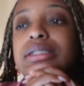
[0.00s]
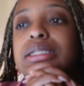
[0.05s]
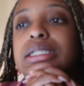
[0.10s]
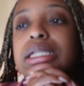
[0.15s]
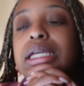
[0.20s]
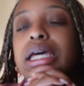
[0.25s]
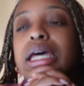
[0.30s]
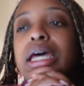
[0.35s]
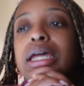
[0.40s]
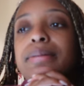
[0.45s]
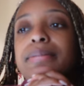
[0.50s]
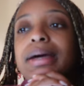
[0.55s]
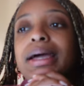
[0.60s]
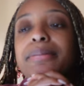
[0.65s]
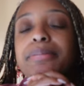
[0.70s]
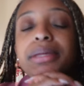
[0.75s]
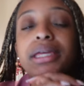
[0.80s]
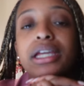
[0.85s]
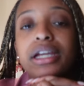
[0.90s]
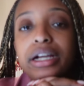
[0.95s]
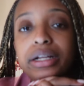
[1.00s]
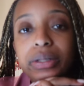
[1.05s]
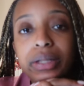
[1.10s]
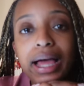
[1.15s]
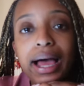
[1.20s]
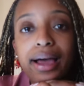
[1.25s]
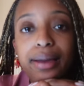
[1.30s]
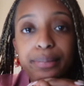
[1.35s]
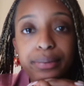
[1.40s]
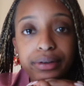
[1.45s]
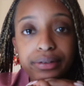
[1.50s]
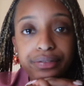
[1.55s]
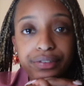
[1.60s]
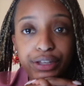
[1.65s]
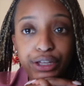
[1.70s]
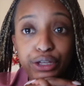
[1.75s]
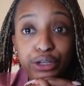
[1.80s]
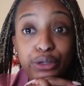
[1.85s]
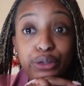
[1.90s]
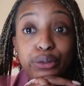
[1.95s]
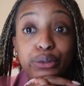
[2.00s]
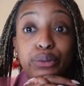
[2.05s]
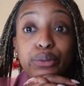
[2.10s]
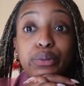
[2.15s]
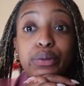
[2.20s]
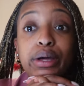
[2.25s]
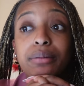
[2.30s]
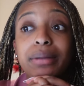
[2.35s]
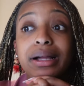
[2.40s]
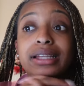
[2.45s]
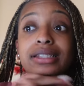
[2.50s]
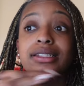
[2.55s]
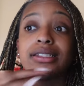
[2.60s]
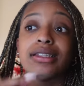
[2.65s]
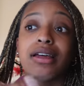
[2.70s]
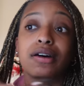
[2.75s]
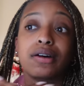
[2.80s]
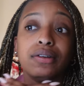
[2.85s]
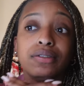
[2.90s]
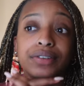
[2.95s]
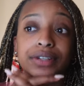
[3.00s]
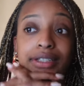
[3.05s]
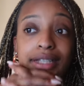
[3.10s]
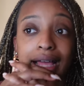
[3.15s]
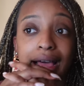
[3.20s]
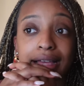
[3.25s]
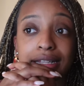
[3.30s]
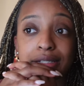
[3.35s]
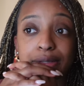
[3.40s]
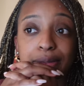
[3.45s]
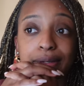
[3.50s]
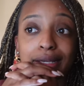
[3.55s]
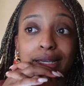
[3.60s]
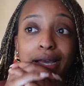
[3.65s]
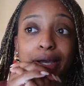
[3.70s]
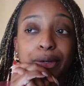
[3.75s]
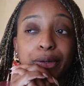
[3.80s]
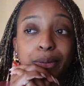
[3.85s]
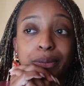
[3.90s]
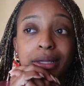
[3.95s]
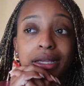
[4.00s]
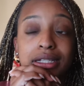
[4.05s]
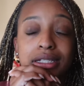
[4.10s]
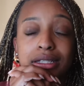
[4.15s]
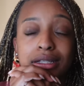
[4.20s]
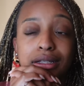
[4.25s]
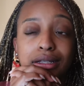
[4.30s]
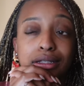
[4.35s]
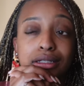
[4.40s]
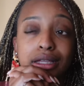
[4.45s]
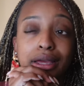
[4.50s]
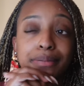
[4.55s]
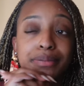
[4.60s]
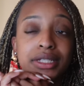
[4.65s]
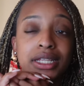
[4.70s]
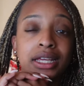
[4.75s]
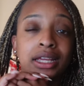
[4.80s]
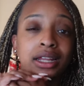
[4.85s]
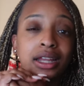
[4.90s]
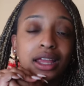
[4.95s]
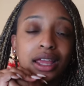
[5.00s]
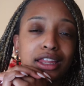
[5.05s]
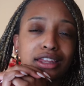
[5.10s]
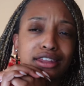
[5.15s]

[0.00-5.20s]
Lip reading: Did my peer lab review for myself for last week. I hope they still accept it.